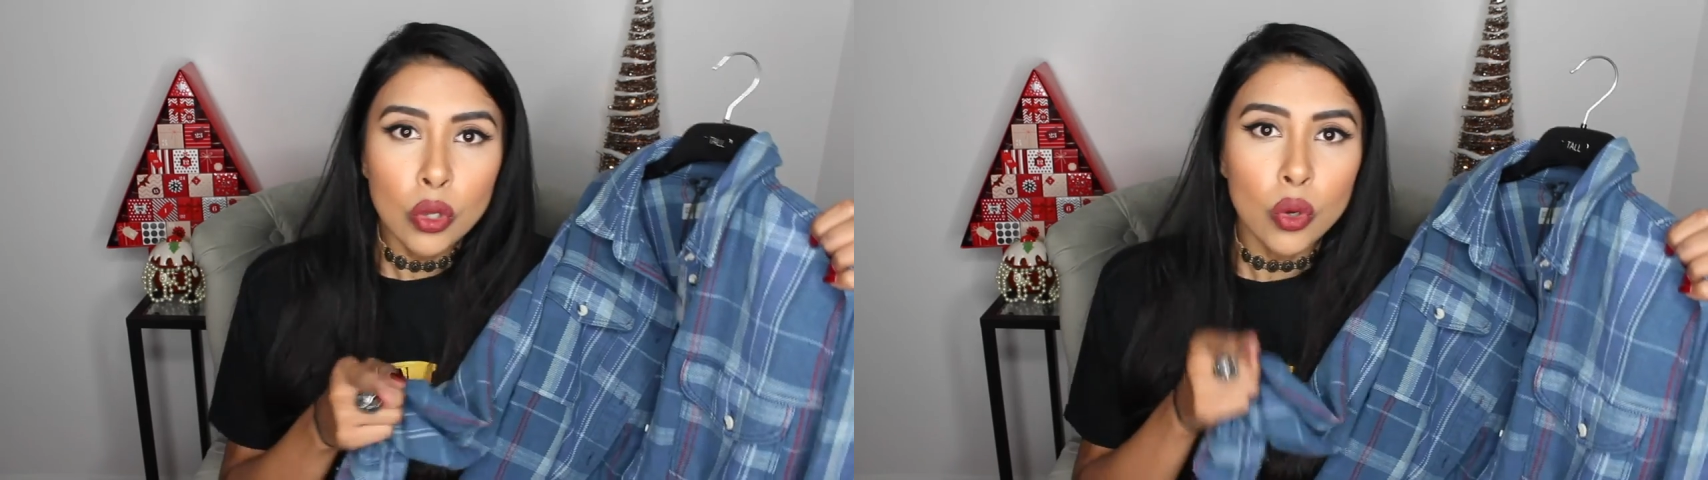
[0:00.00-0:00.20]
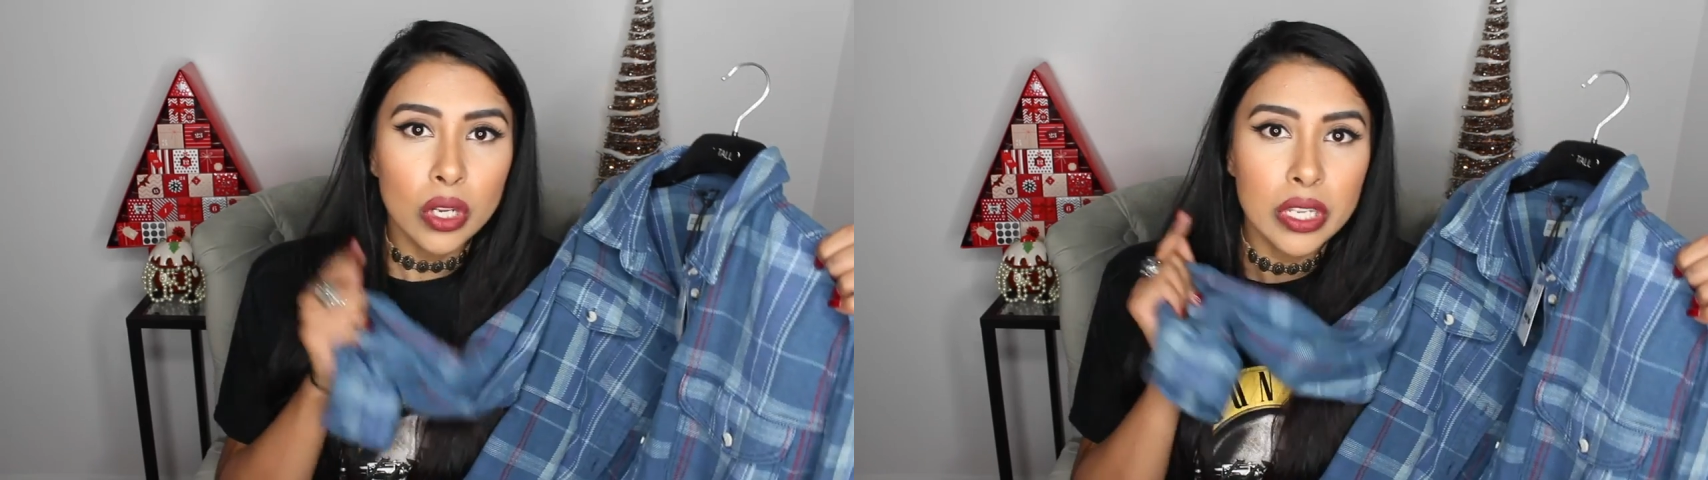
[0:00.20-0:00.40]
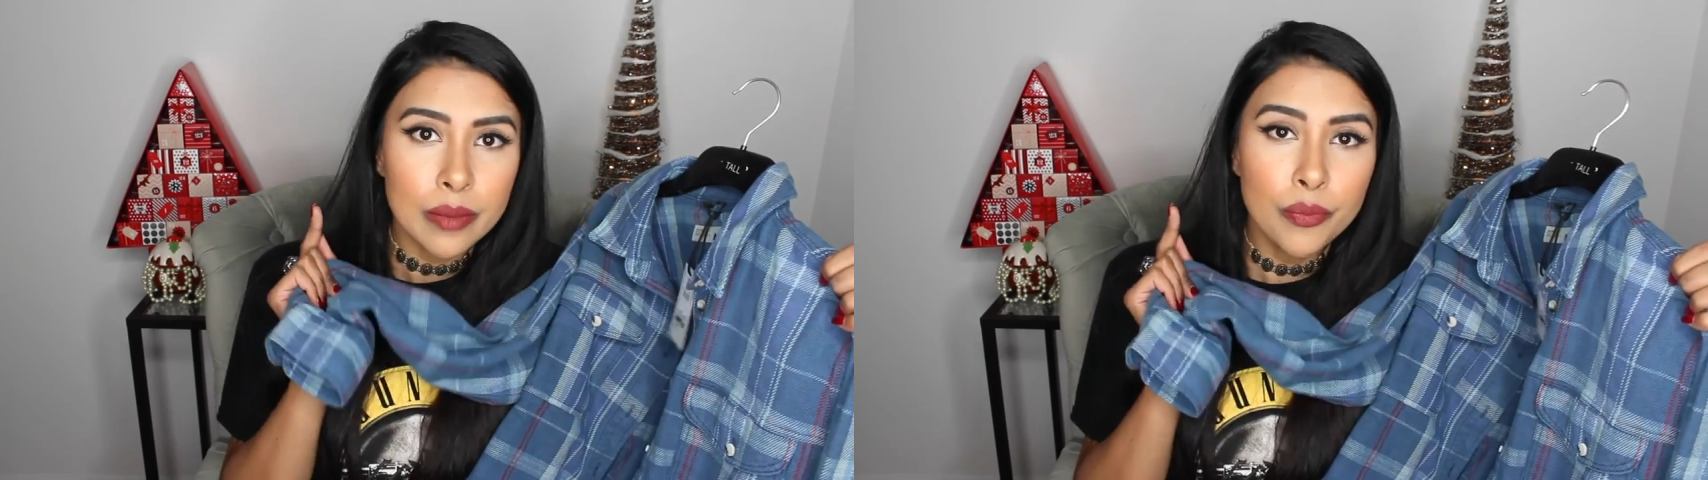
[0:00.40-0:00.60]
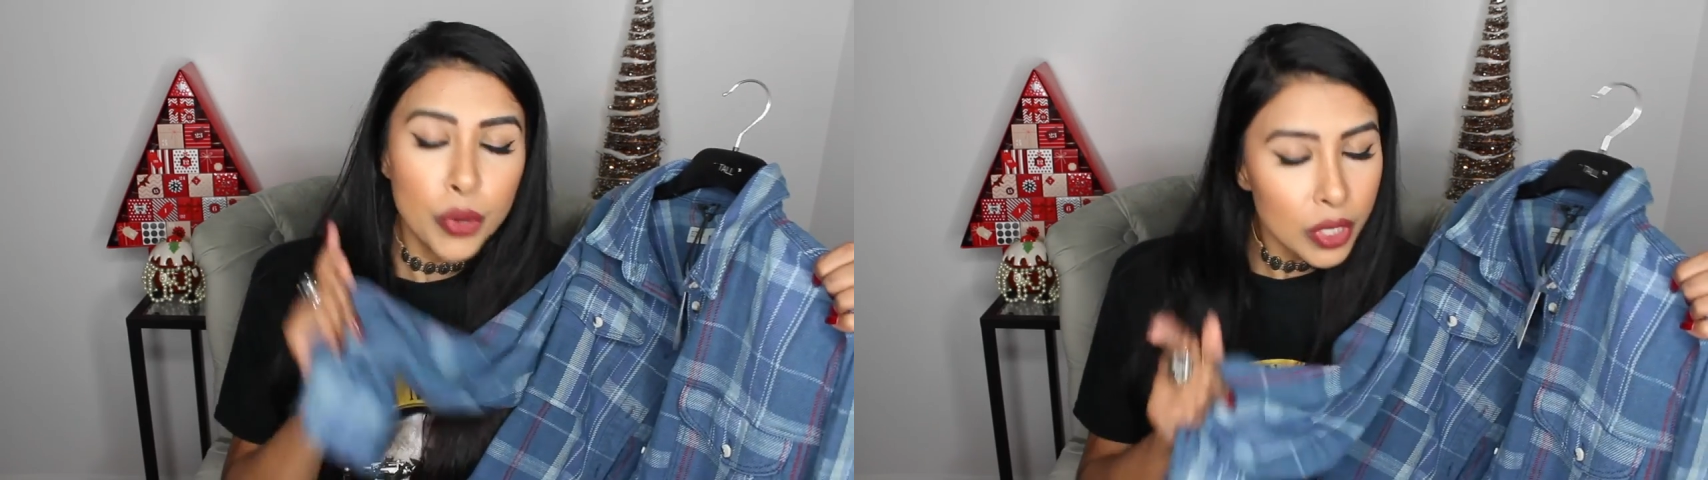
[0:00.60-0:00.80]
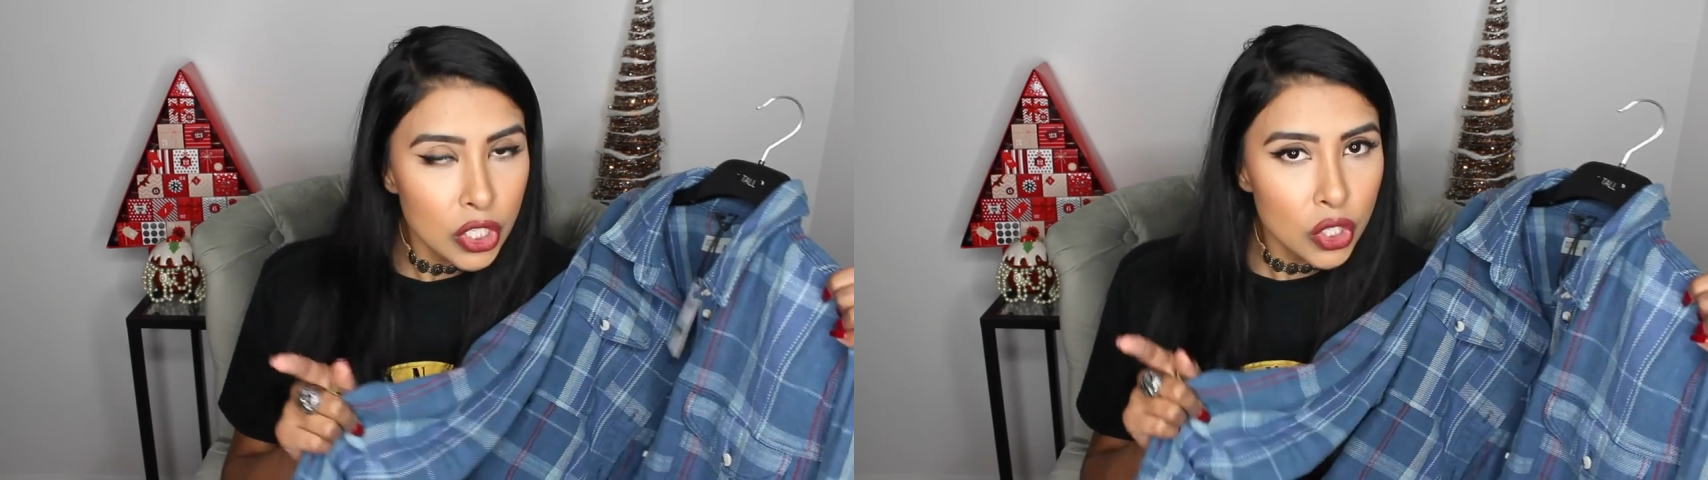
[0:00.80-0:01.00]
look because I'm
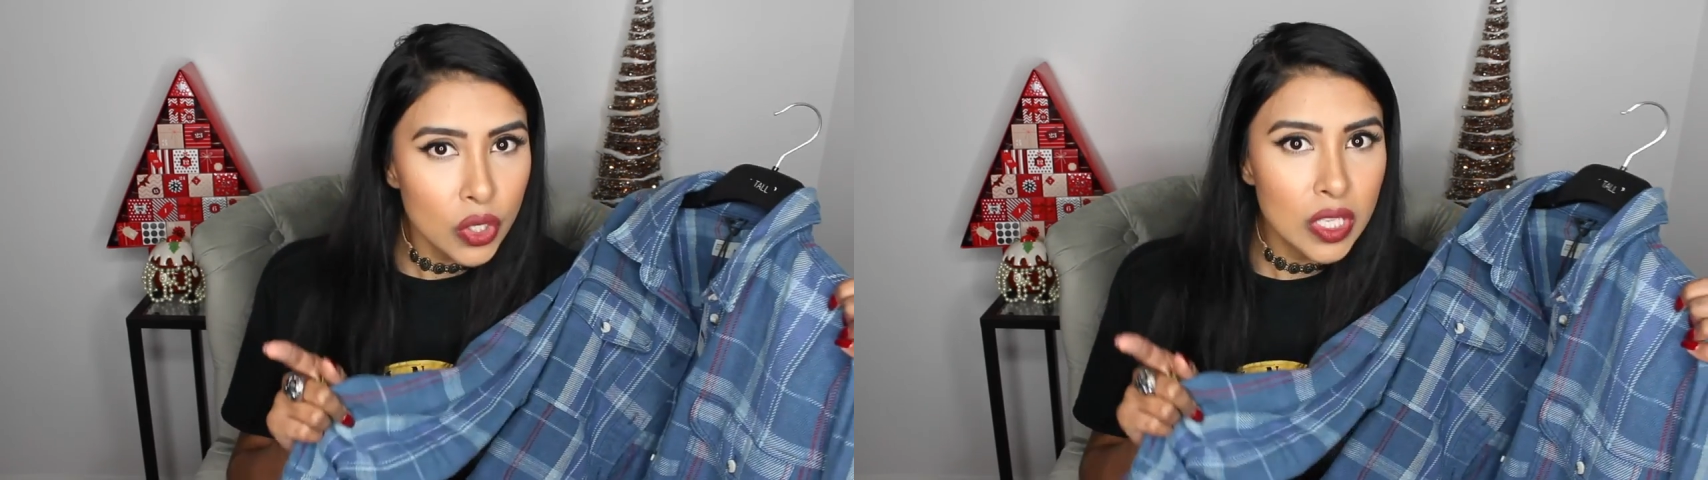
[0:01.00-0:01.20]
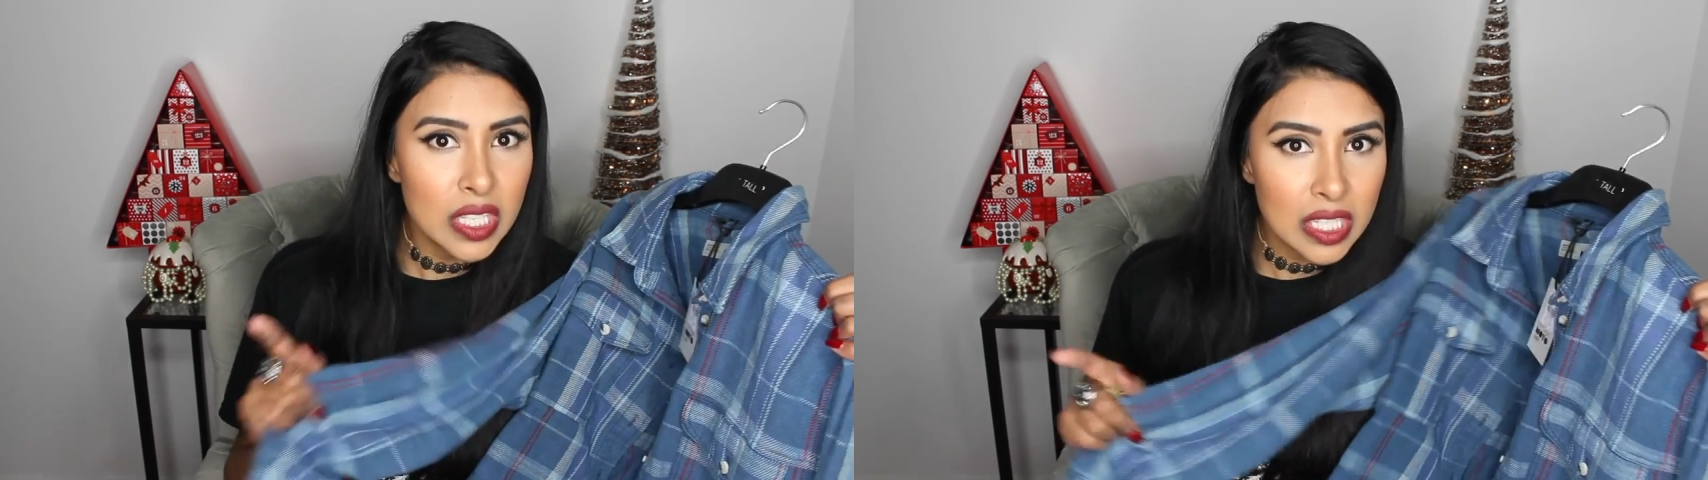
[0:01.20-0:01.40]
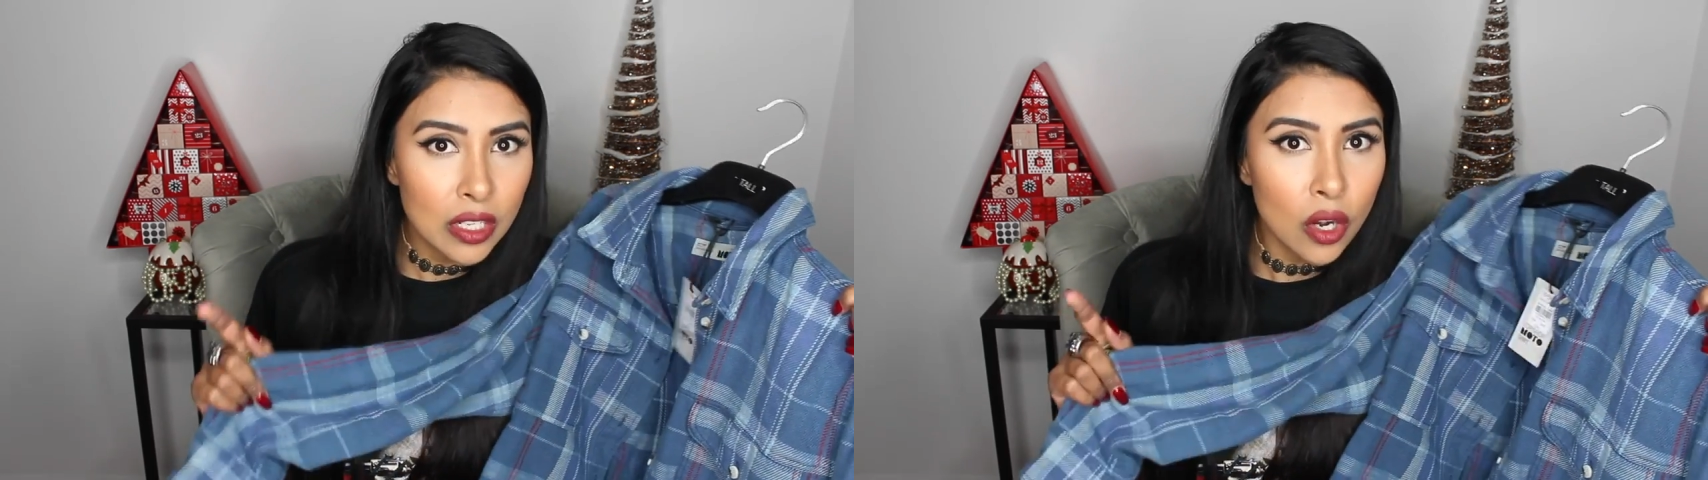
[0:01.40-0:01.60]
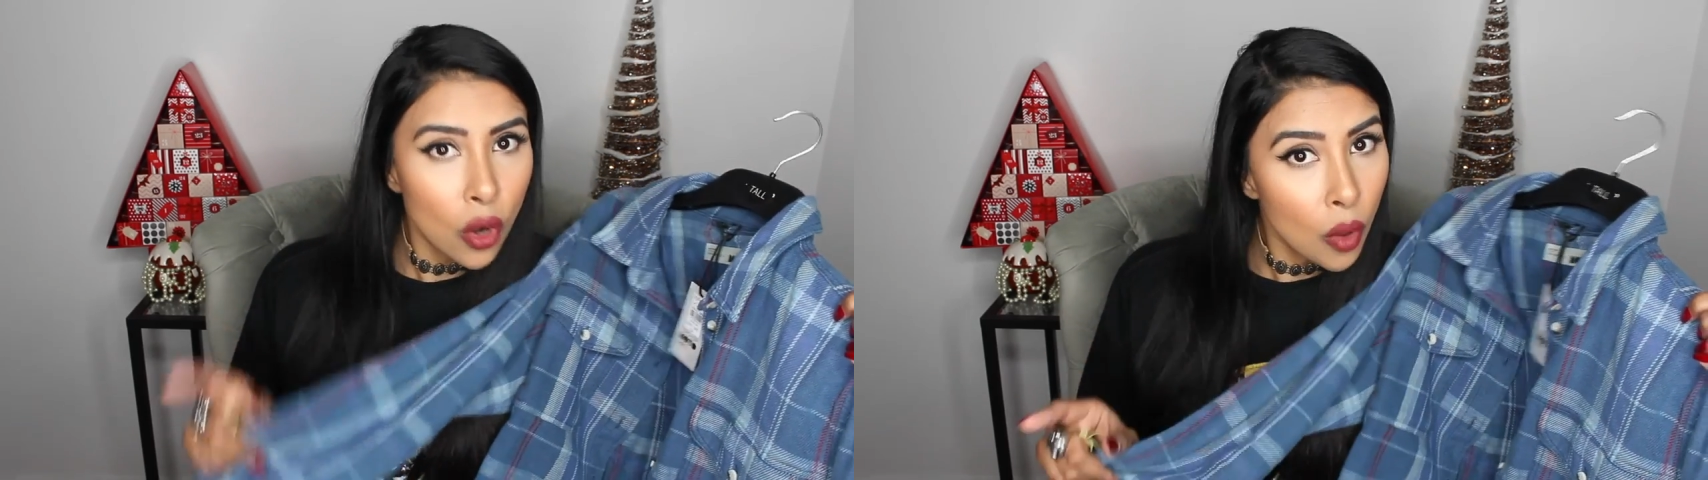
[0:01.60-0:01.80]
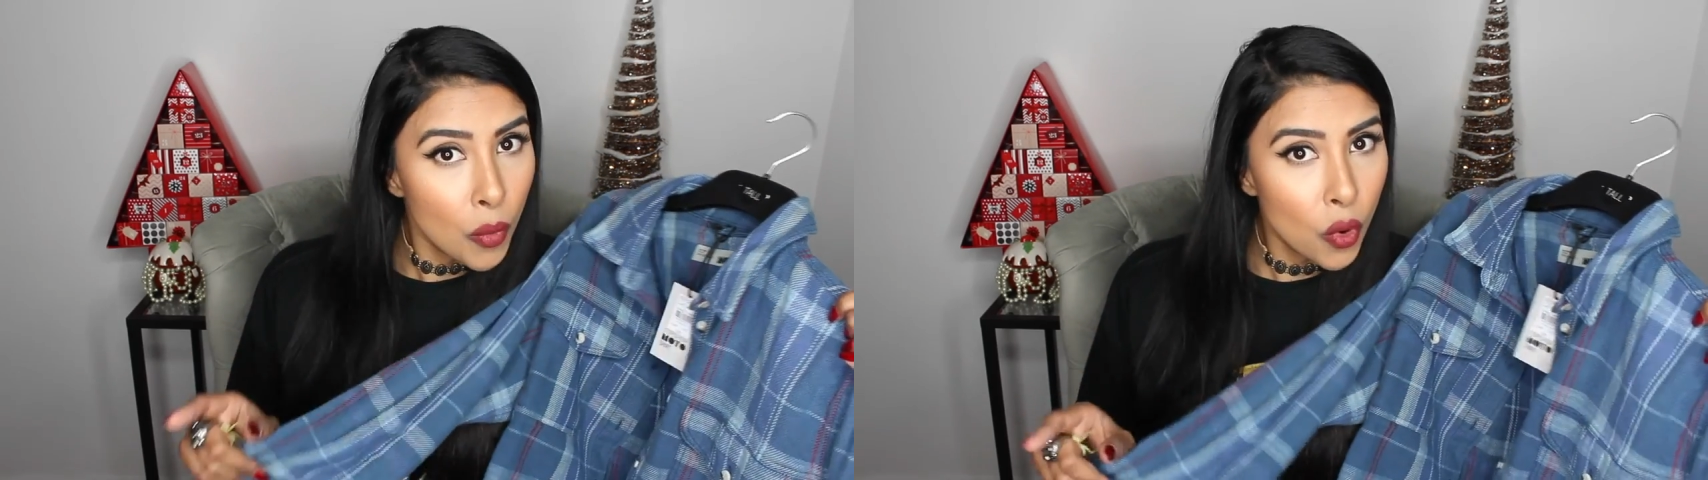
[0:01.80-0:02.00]
pretty sure there's still a
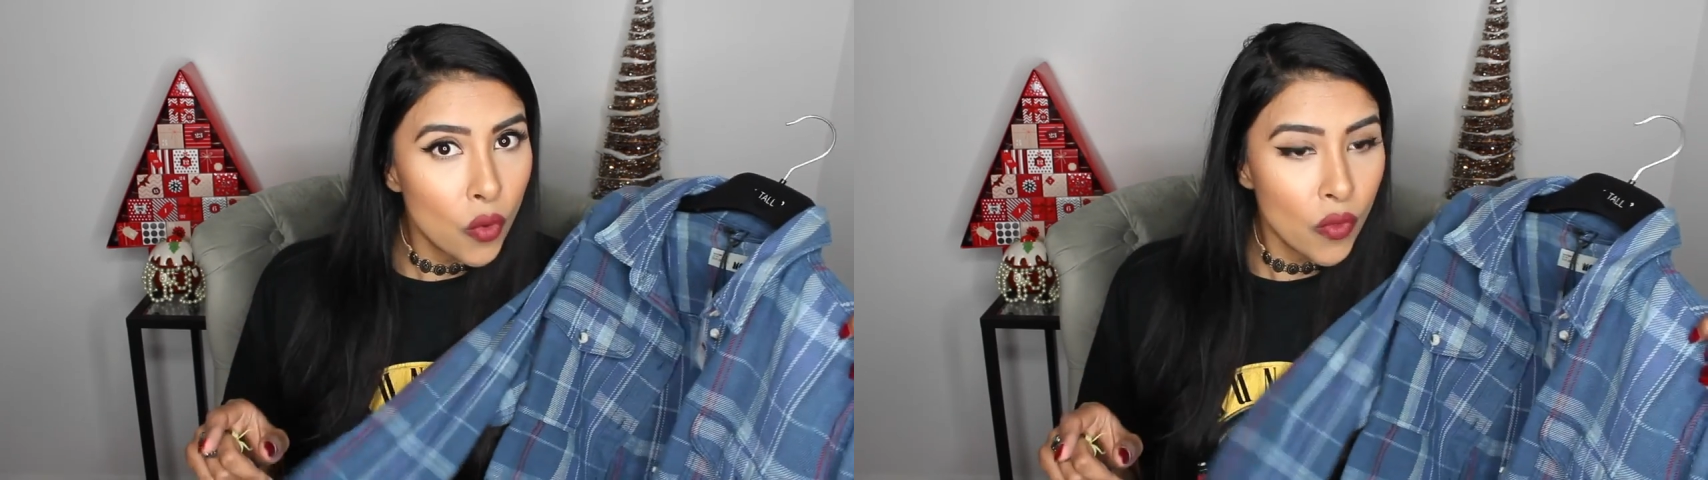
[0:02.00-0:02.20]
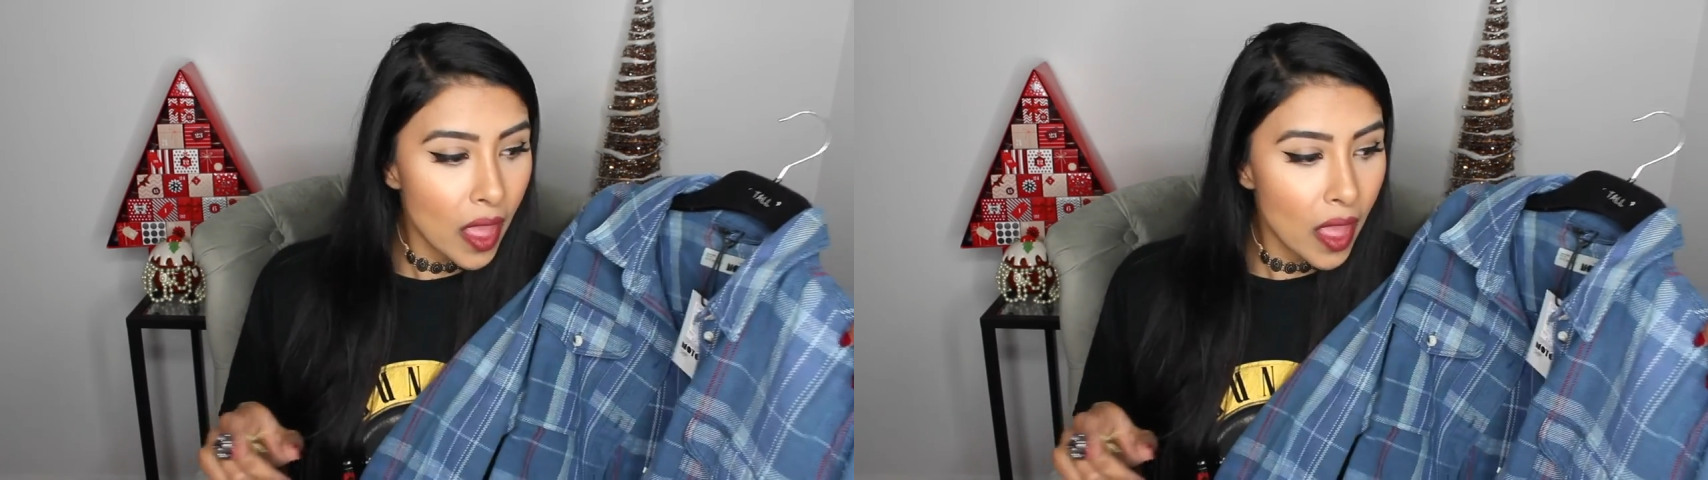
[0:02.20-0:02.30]
lot more